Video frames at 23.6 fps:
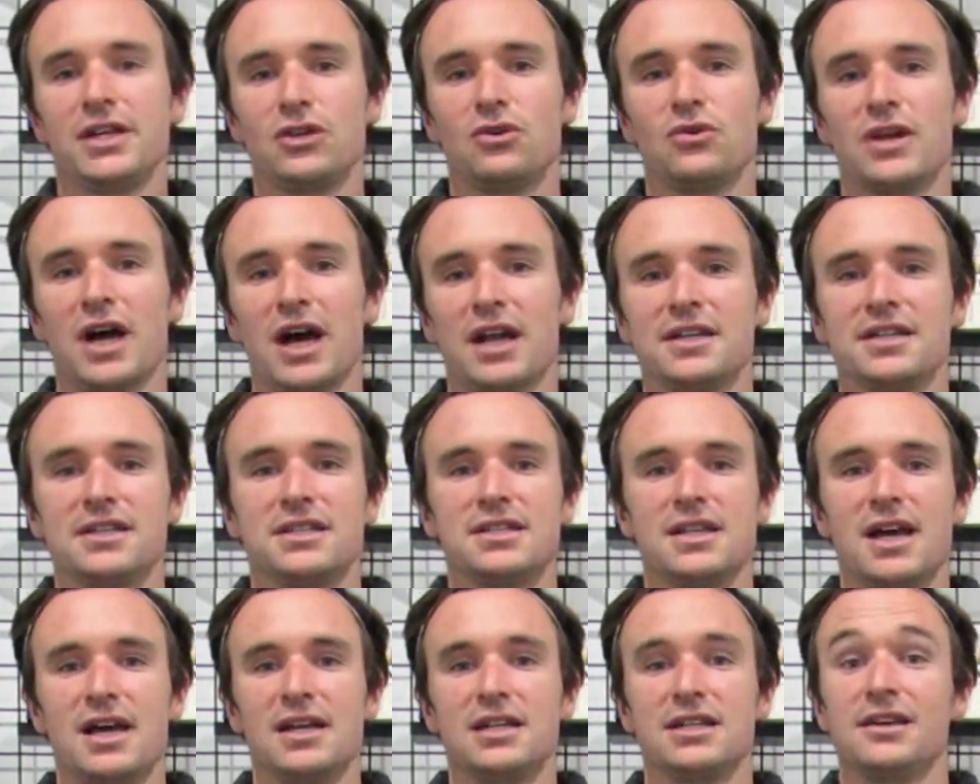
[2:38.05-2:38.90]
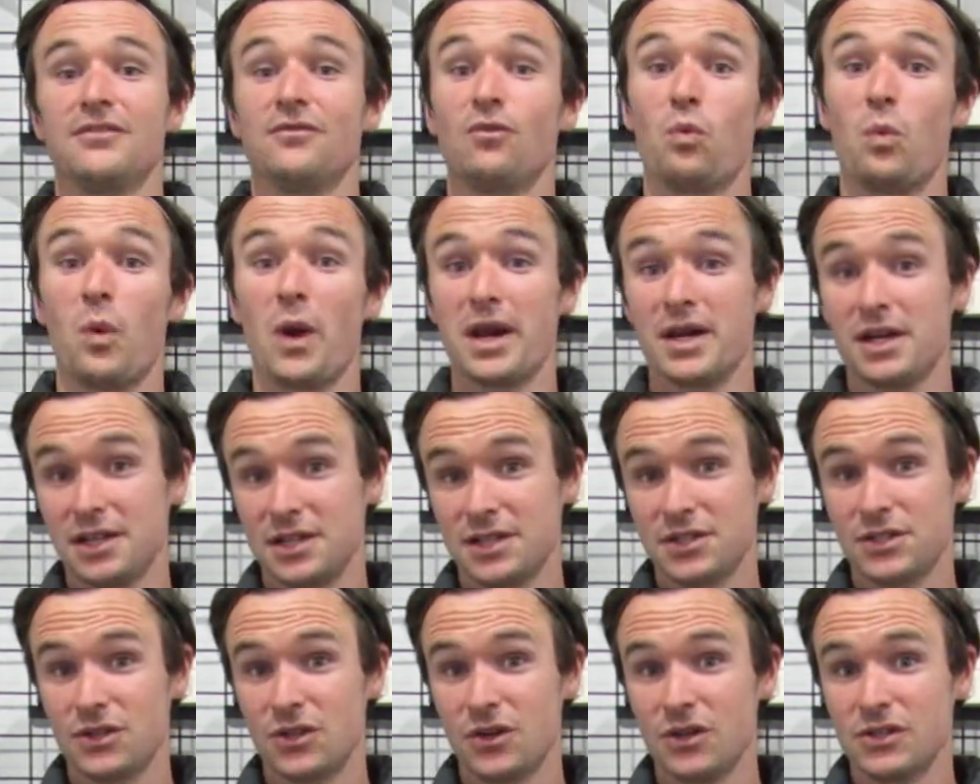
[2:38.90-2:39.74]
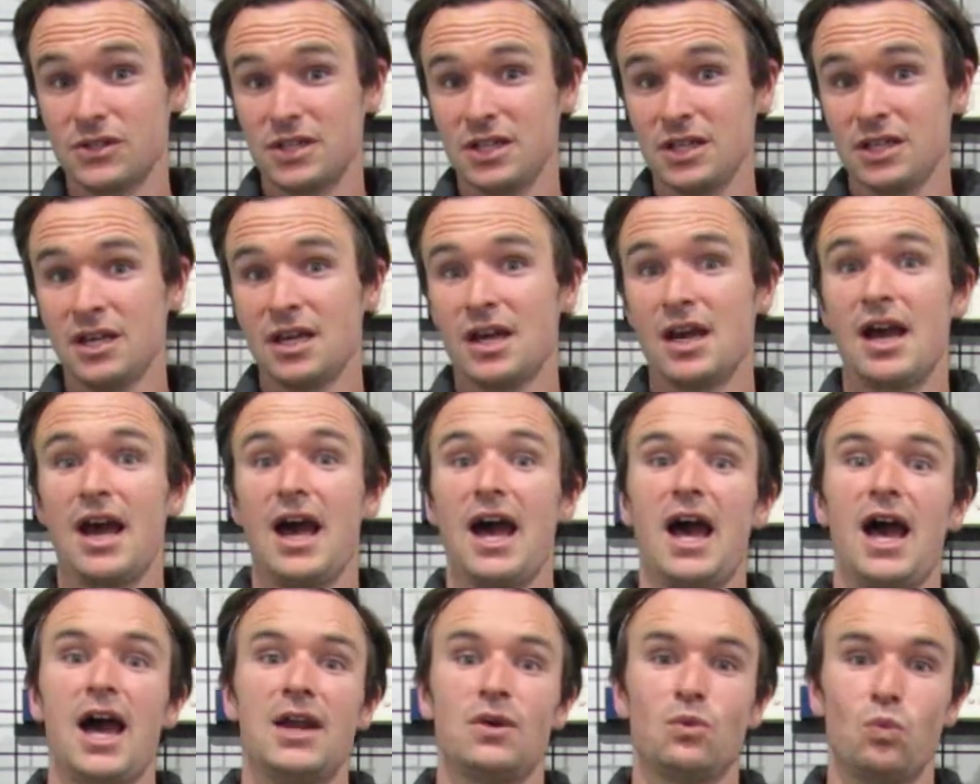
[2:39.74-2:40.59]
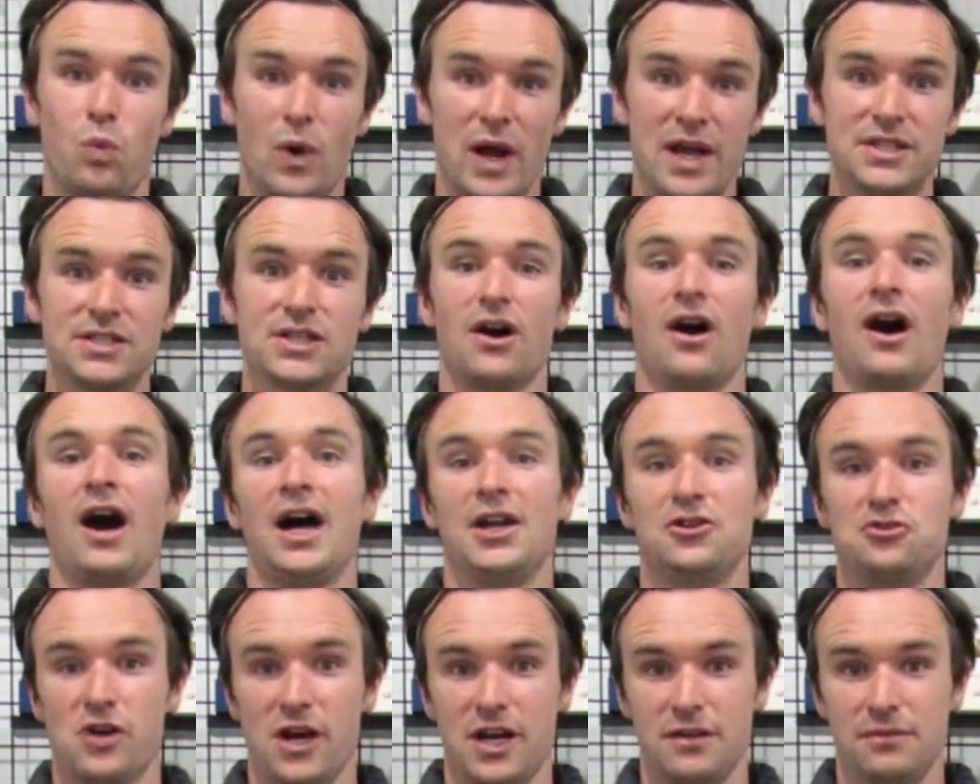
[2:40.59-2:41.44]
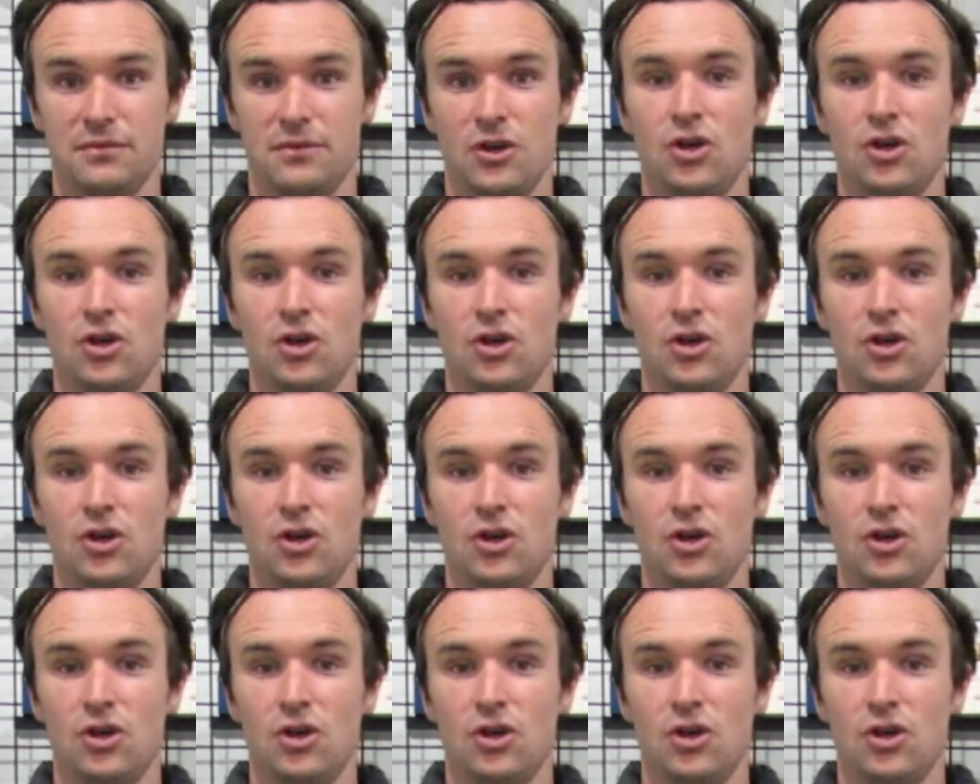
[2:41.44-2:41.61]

good understanding of when it is thirsty and when to hydrate.